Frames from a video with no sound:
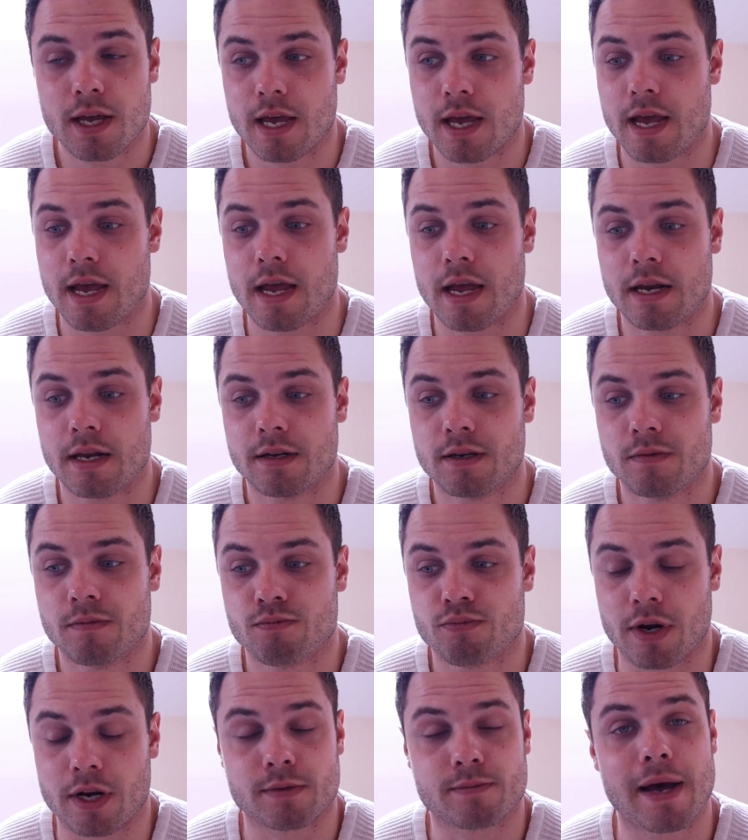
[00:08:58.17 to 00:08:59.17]
It
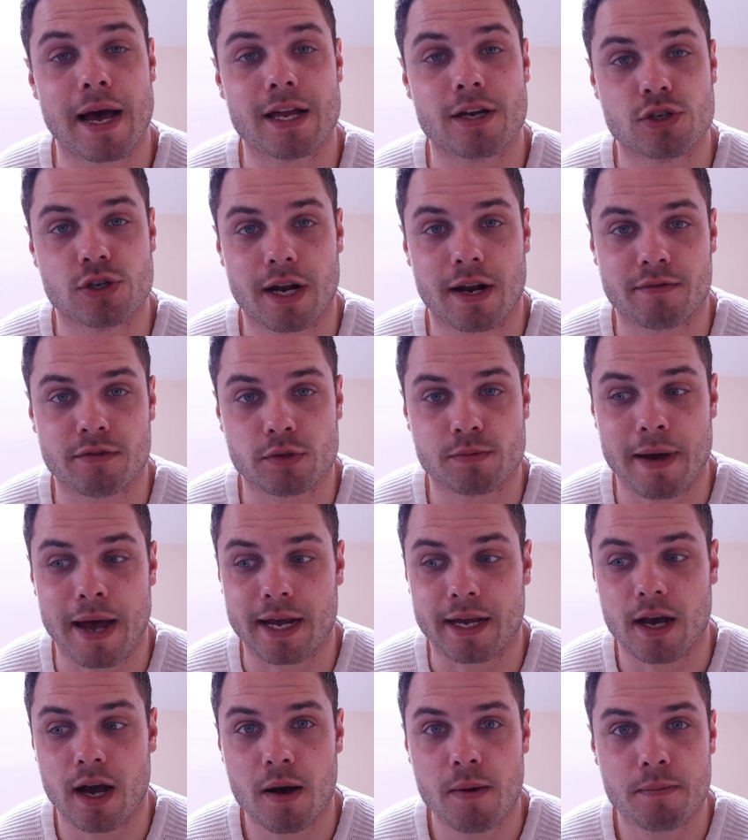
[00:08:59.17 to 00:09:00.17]
brings my energy levels
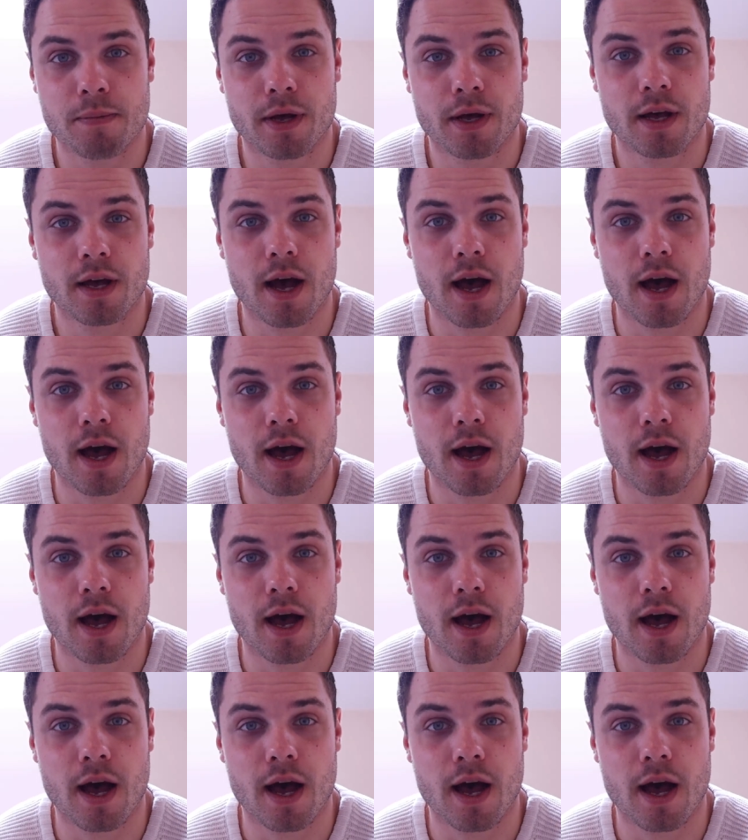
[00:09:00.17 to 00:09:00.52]
back up,